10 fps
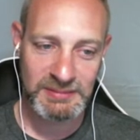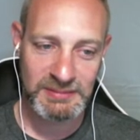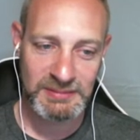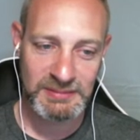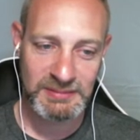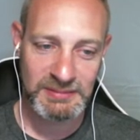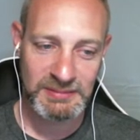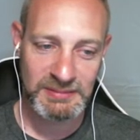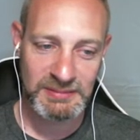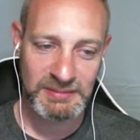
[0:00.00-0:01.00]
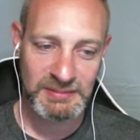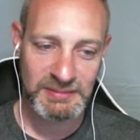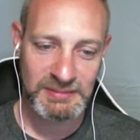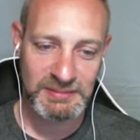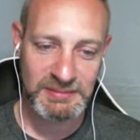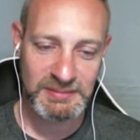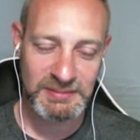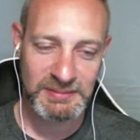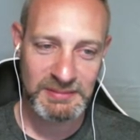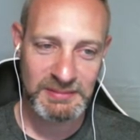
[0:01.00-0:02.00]

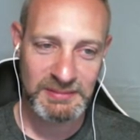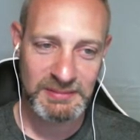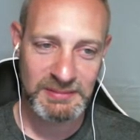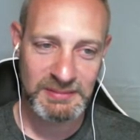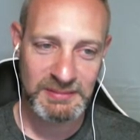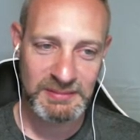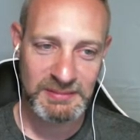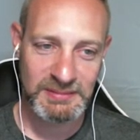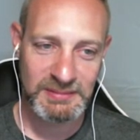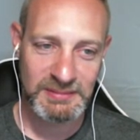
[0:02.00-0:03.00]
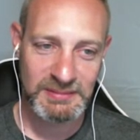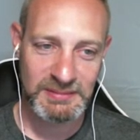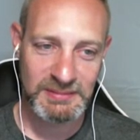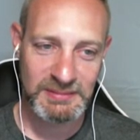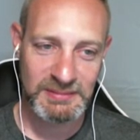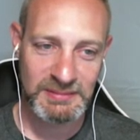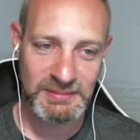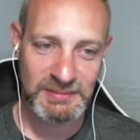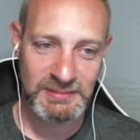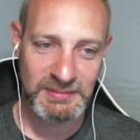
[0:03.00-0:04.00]

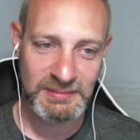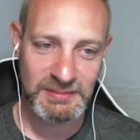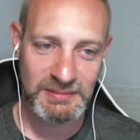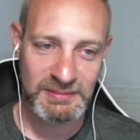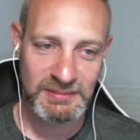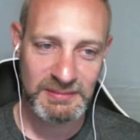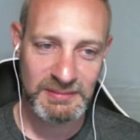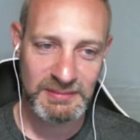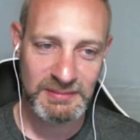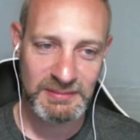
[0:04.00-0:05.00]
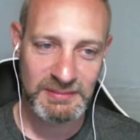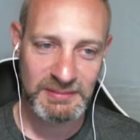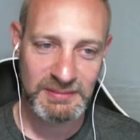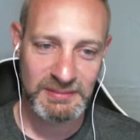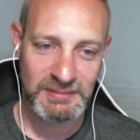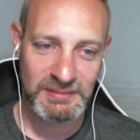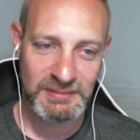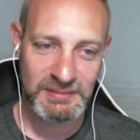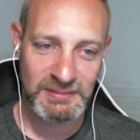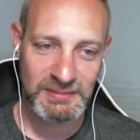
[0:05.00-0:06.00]

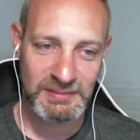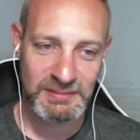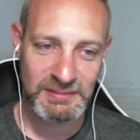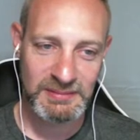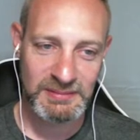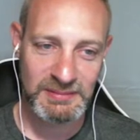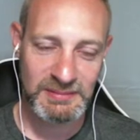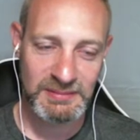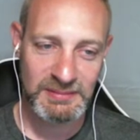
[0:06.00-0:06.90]
This person isn't speaking.